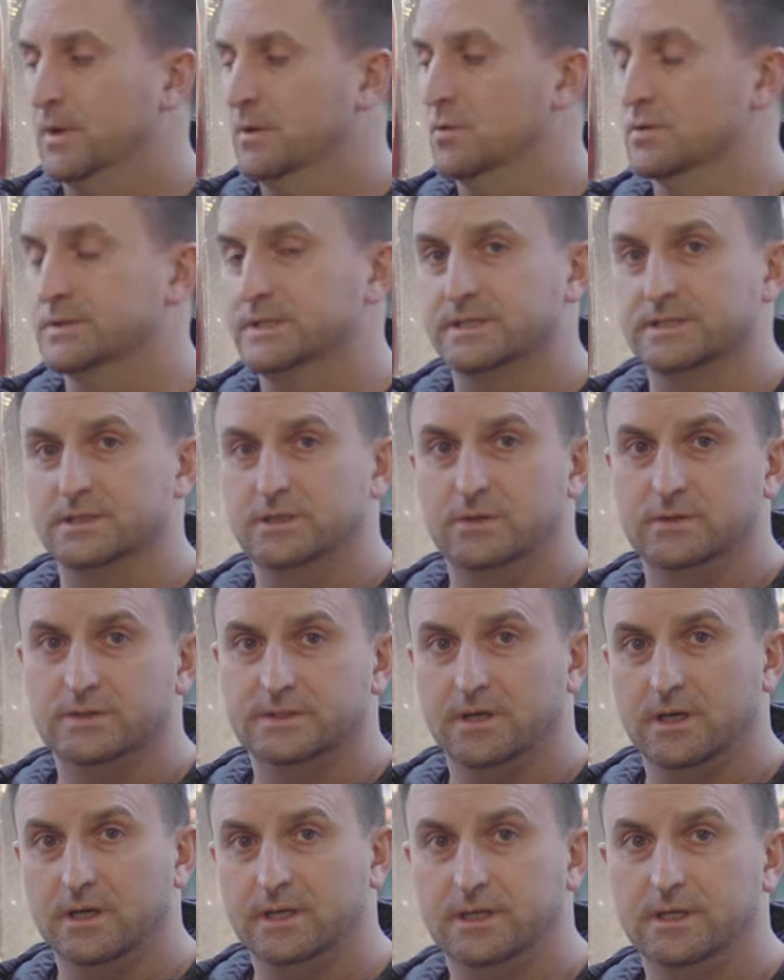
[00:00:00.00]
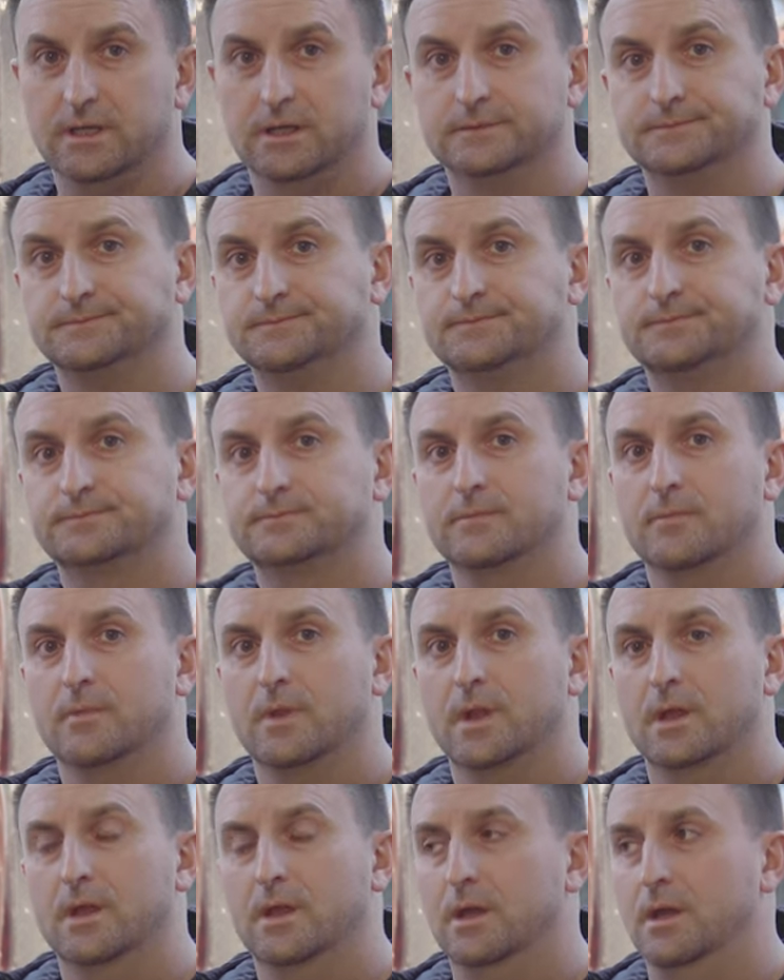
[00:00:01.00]
Also has a new side cut,
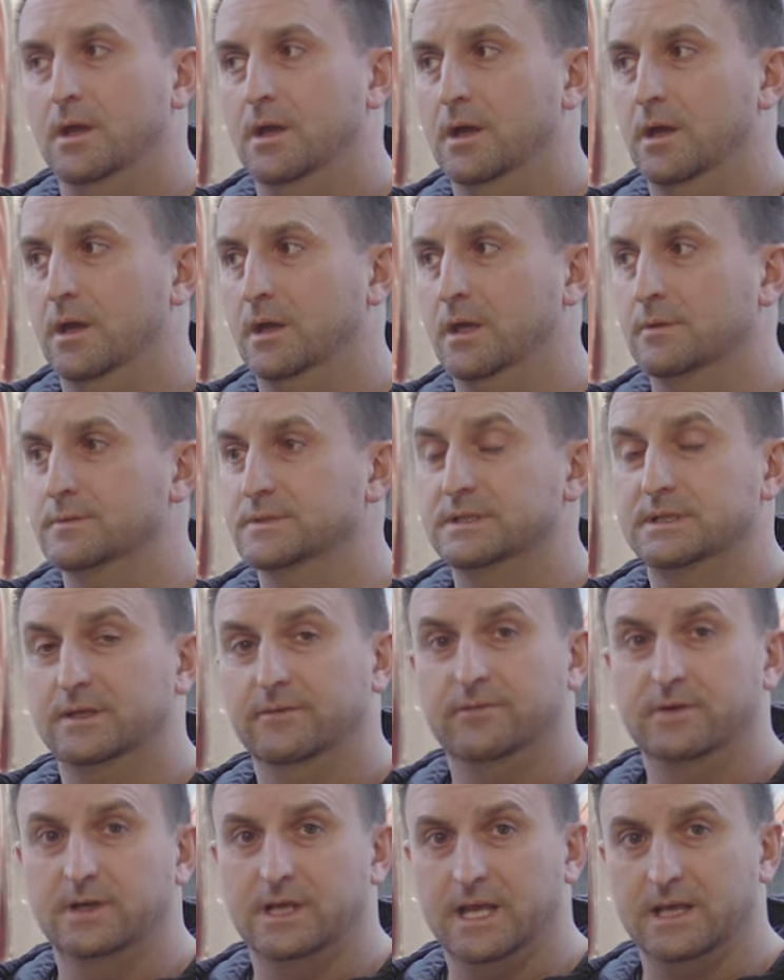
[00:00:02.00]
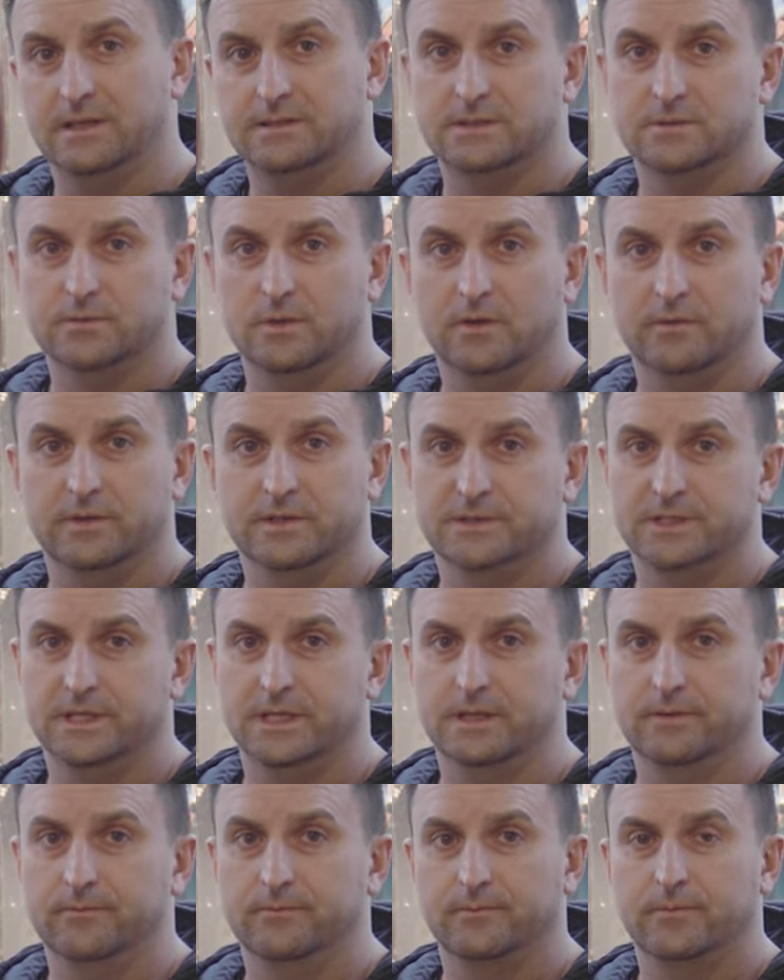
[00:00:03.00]
comes in different lengths as well this
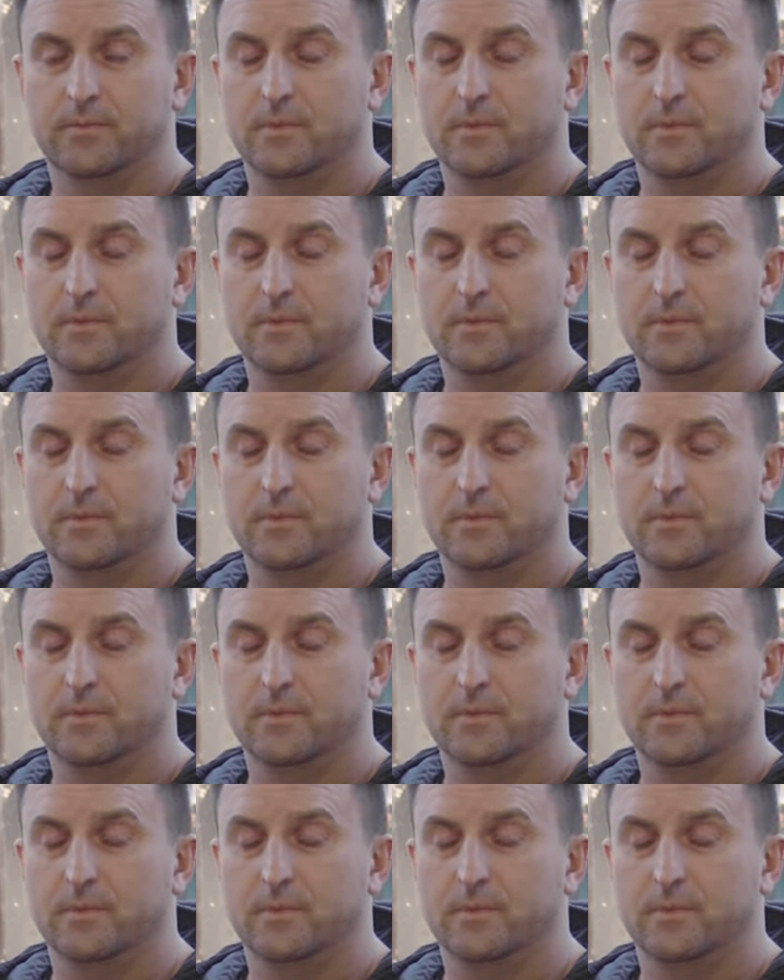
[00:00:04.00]
year,